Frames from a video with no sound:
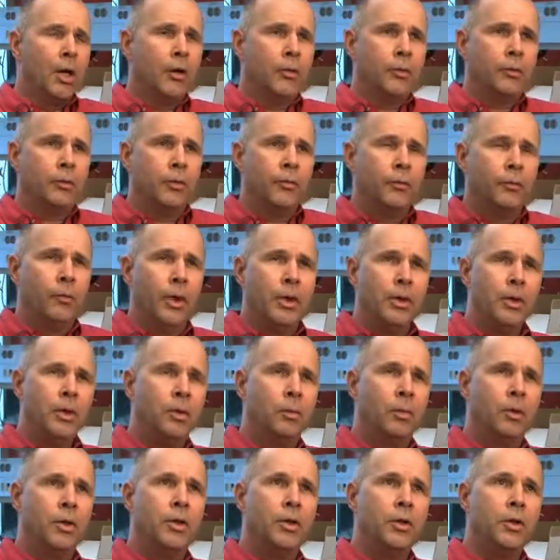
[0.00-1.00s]
So if what
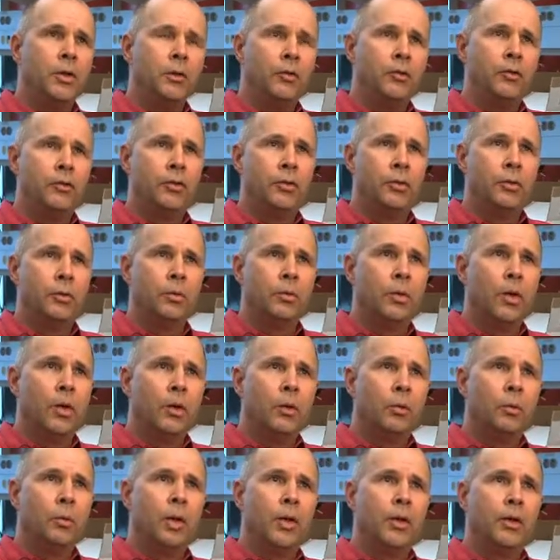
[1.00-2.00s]
you were used to
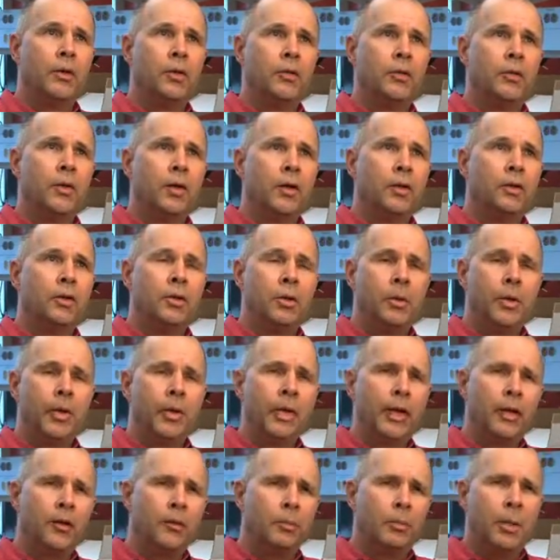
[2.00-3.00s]
was
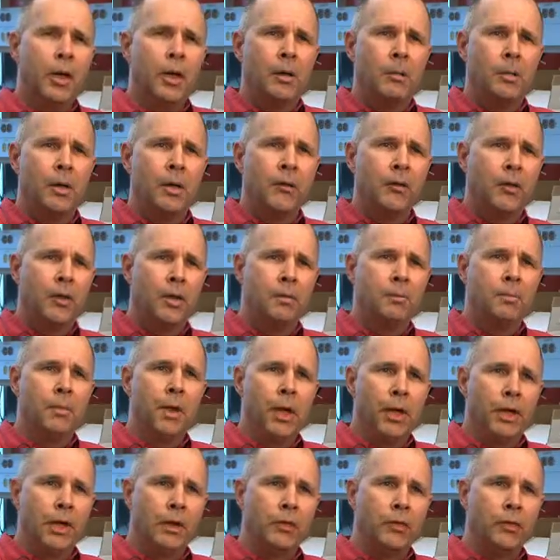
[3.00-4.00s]
doing experiments in
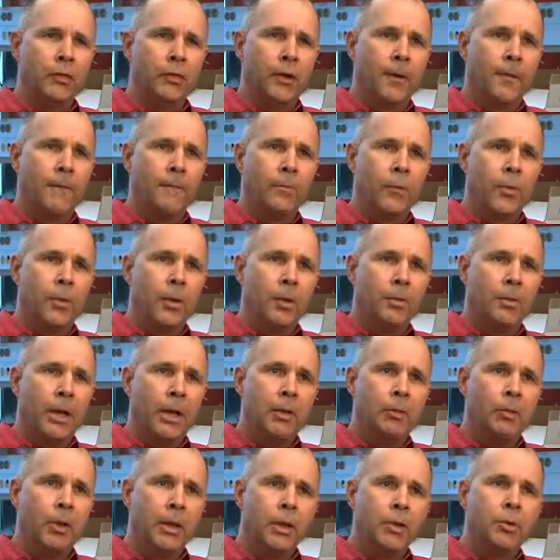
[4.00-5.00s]
mice, you
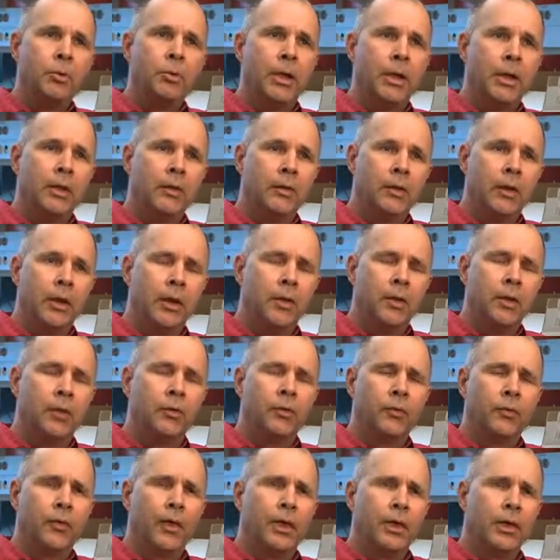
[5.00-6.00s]
might want to translate
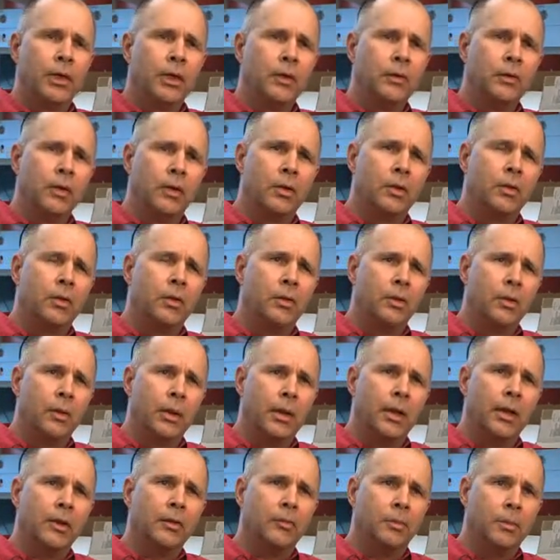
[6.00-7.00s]
those findings into
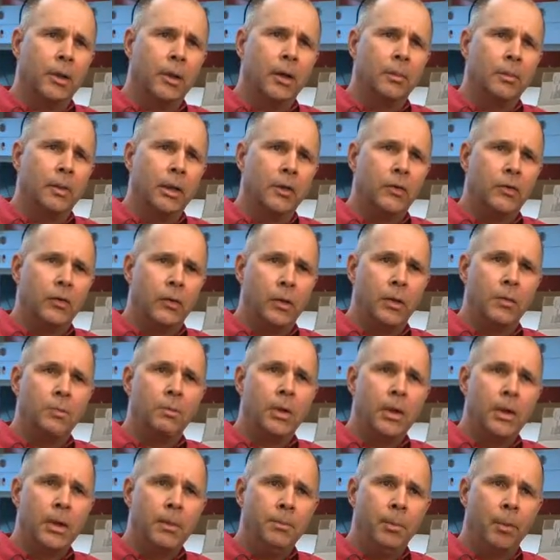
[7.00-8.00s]
doing experiments in
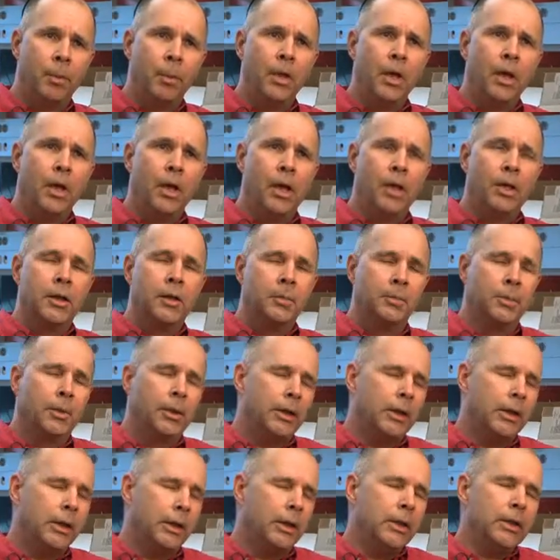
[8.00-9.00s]
people, a
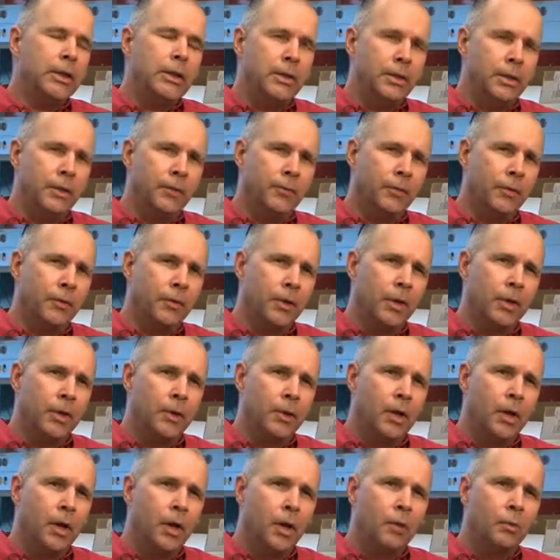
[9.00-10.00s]
completely
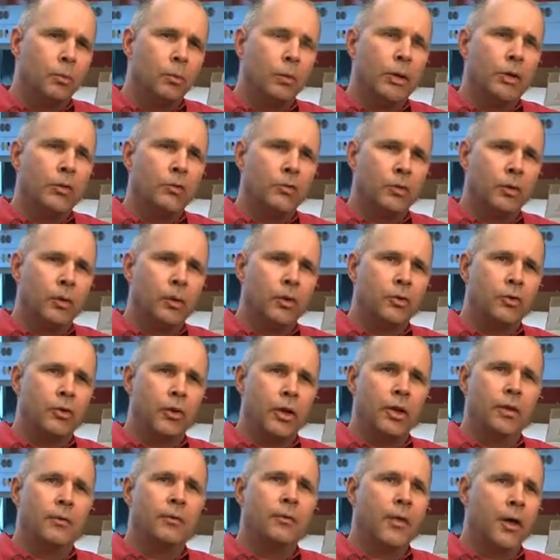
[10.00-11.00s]
different
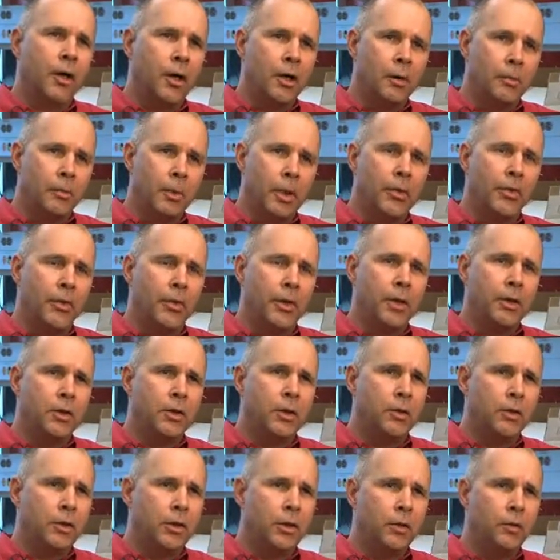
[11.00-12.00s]
research environment than
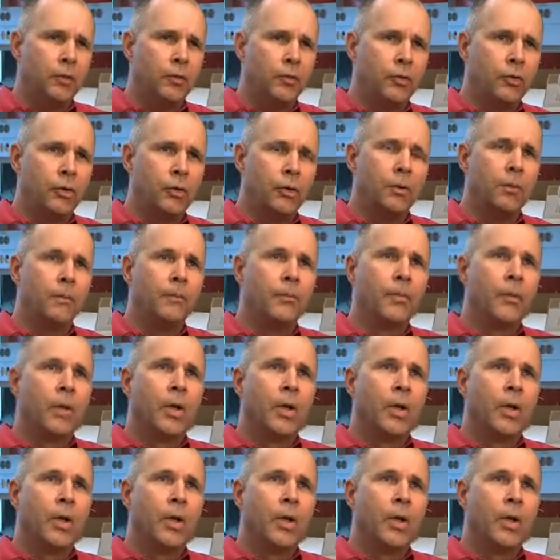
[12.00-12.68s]
you're used to.